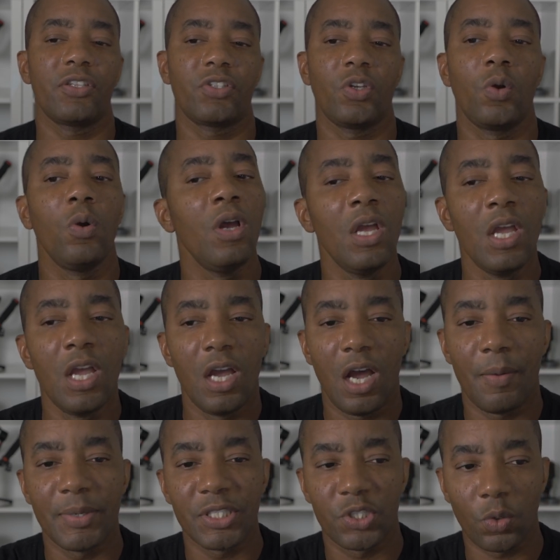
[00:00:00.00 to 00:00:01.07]
So, I
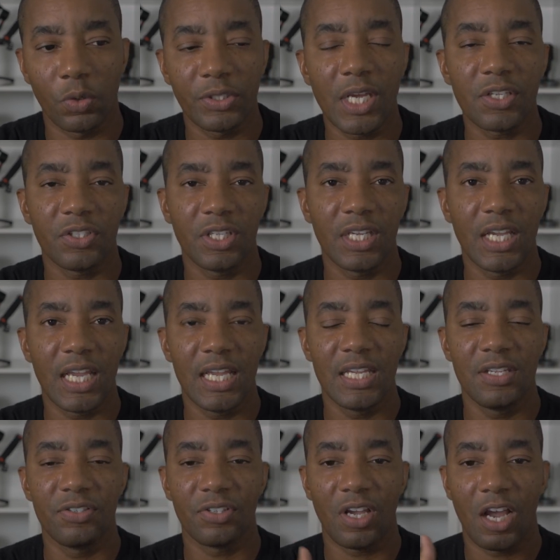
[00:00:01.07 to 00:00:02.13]
mean, soil testing
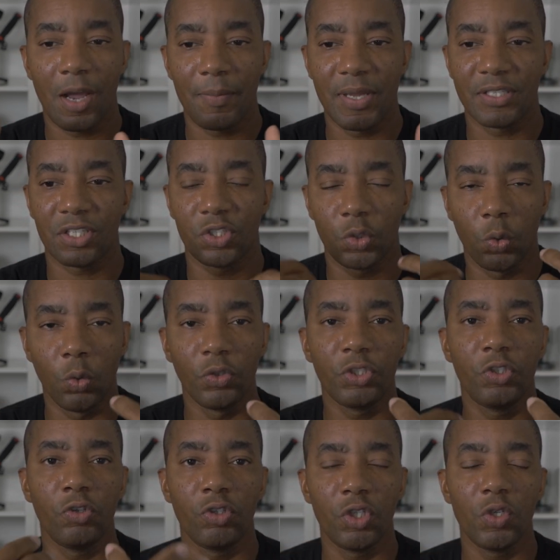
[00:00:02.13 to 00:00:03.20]
is um, it's a tool that
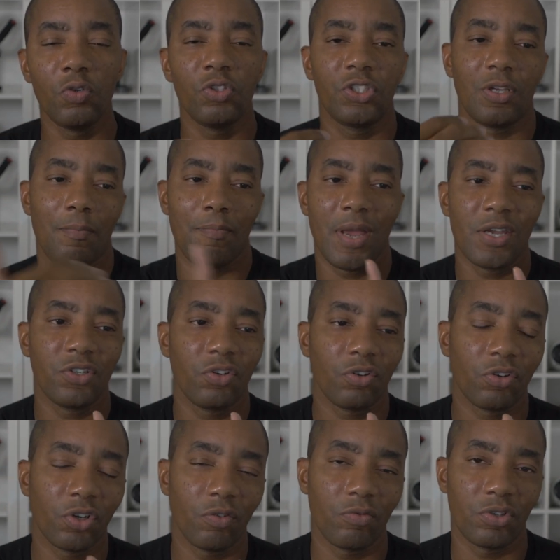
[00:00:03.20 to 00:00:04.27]
you use to
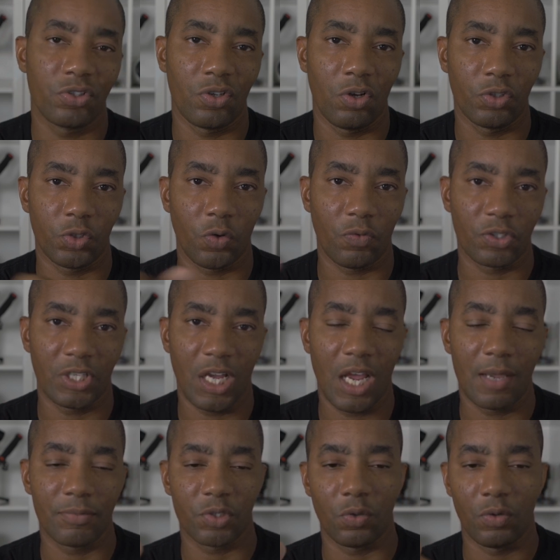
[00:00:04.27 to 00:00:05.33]
measure your results over
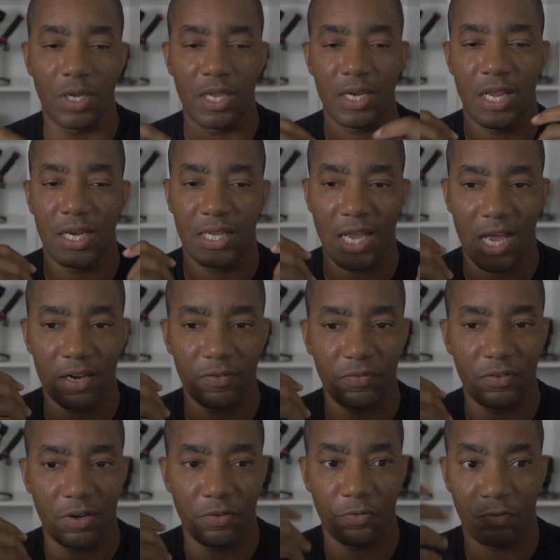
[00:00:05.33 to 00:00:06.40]
time. So it, it, kind of
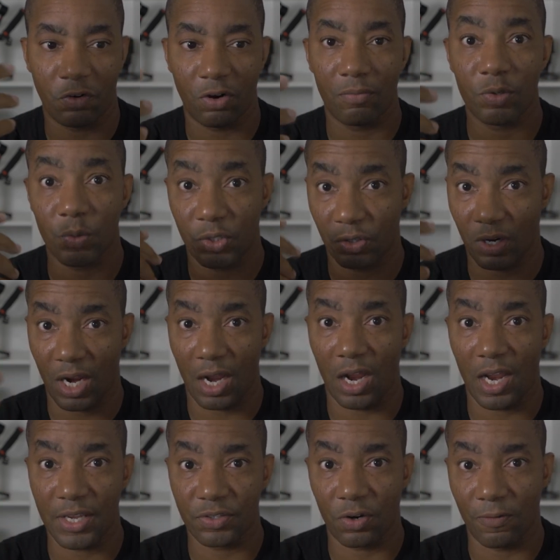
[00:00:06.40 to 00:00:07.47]
confirms what your
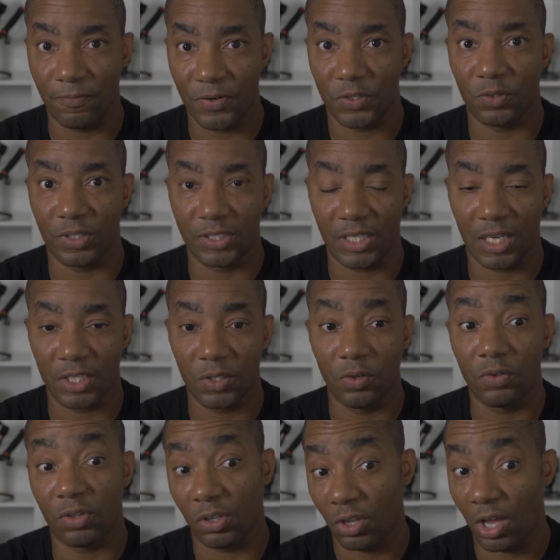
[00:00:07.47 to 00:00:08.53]
eyes are visually telling you
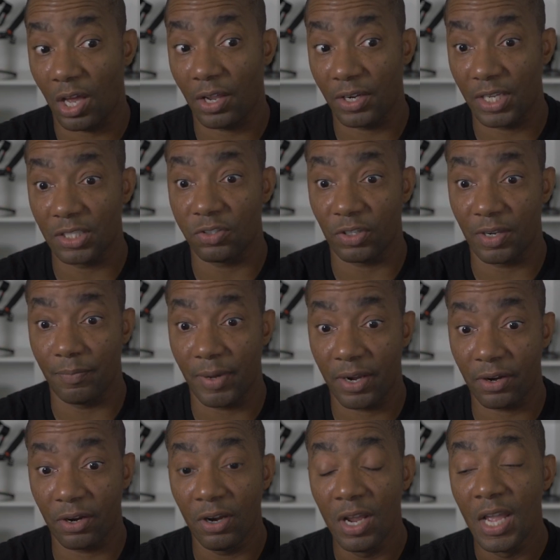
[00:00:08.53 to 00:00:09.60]
the lawn is looking
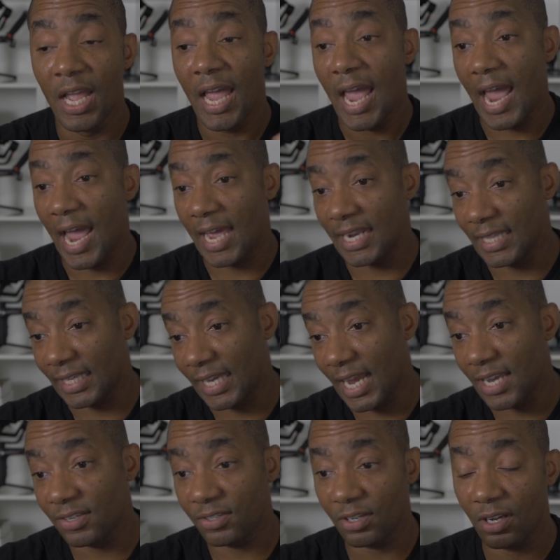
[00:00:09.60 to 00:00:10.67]
better. And in the
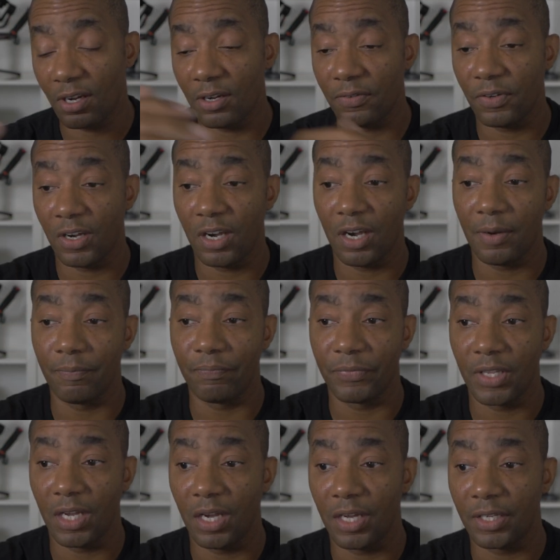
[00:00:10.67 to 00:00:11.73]
case of um,
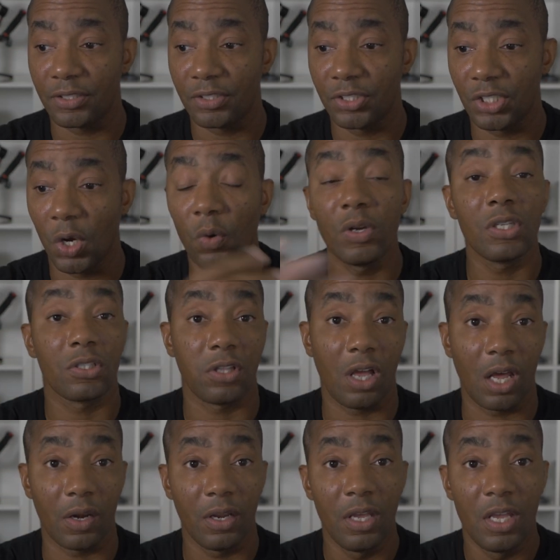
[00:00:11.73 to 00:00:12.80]
uh, Tony's
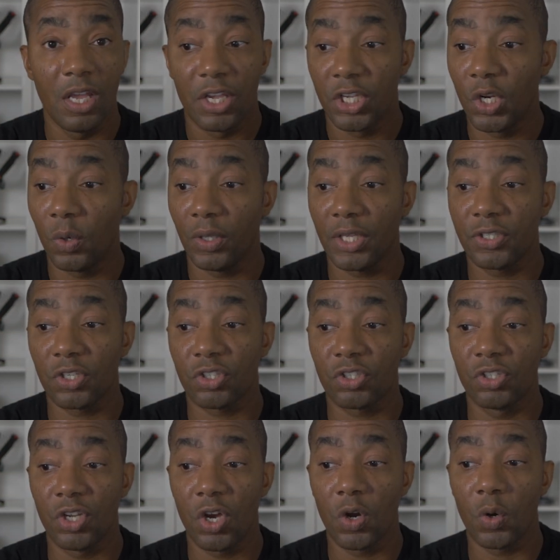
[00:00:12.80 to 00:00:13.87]
lawn, you know, it lets us
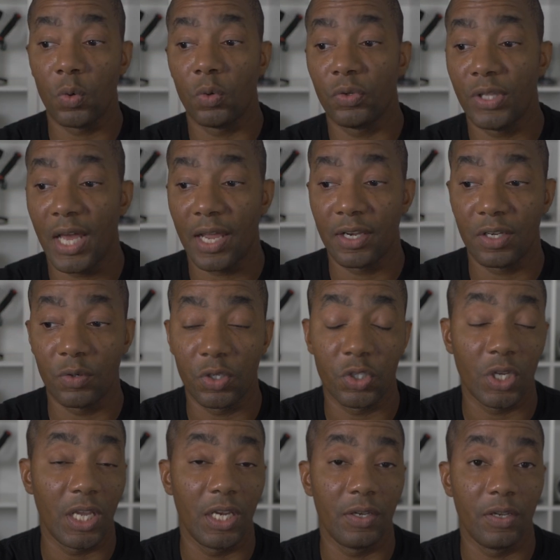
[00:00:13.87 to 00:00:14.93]
know that
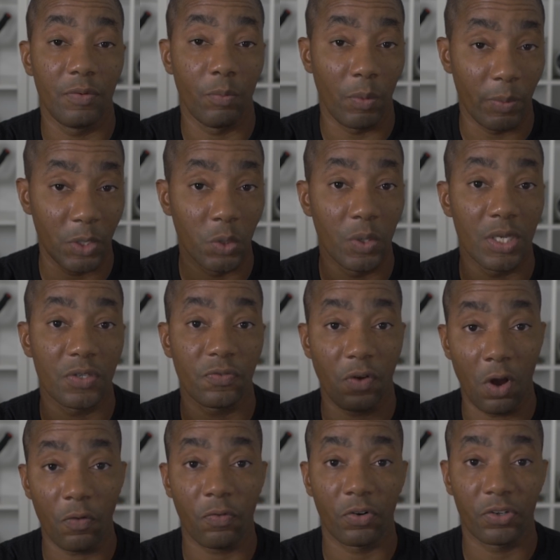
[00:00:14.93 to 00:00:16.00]
to, it, when we do his
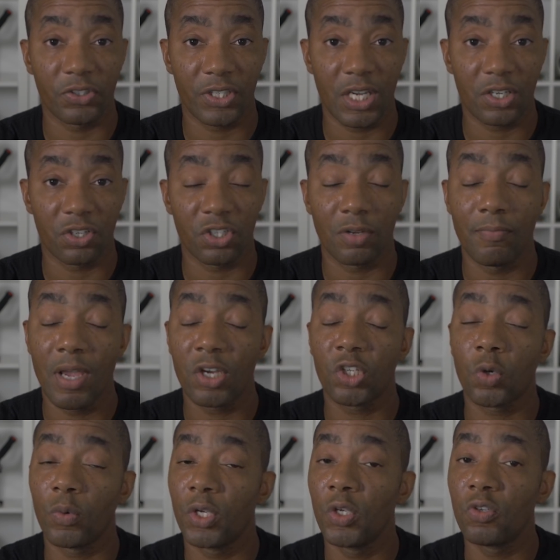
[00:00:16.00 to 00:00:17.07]
fall fertilization to make
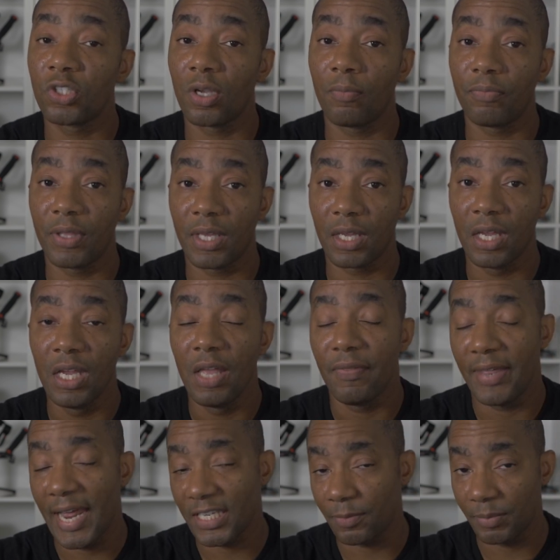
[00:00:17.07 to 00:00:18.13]
sure we use something that
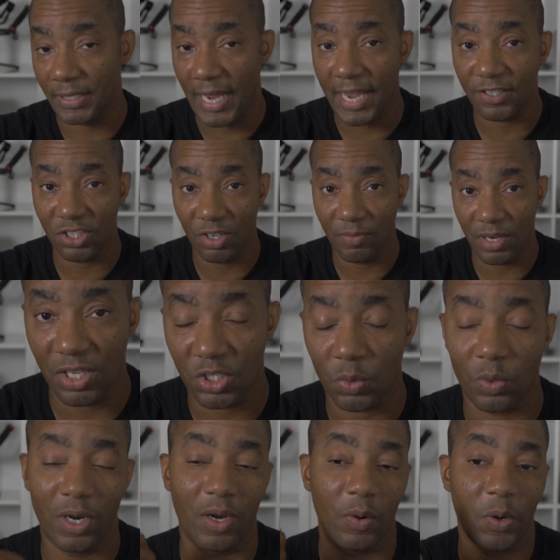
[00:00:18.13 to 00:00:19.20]
has some potassium in it. So
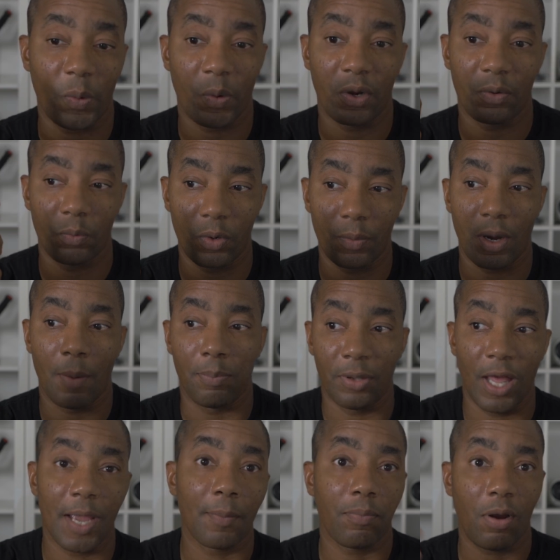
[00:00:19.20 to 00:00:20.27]
we're, we're, we're
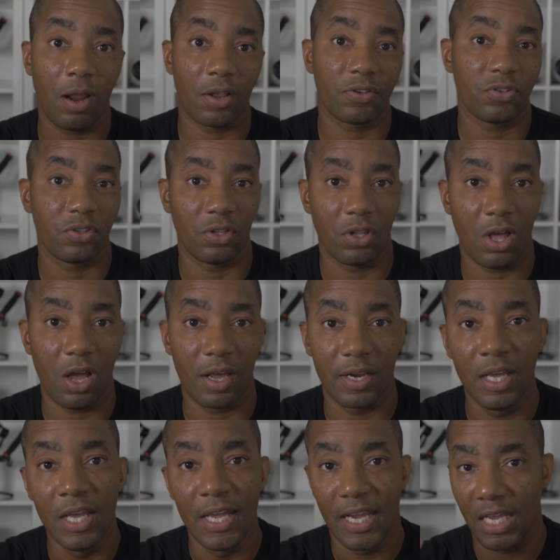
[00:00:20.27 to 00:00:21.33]
applying products to the lawn
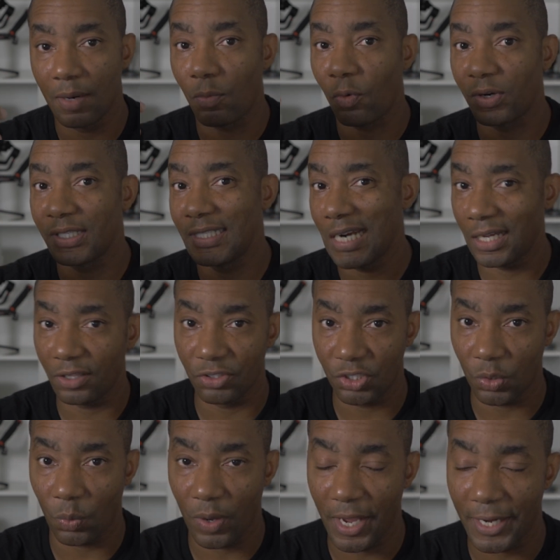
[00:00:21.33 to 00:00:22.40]
in a more
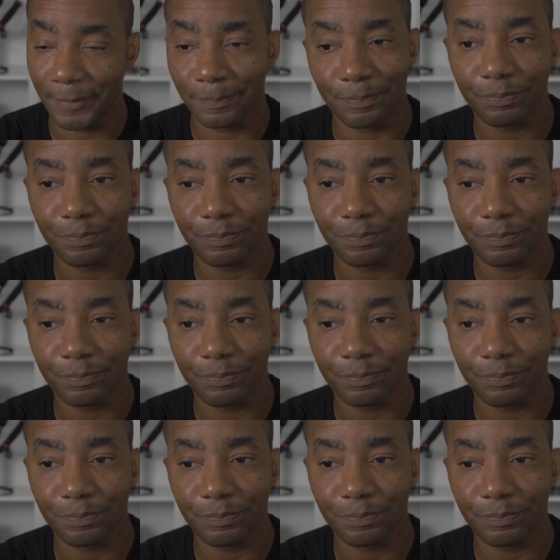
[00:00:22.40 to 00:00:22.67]
intelligent way.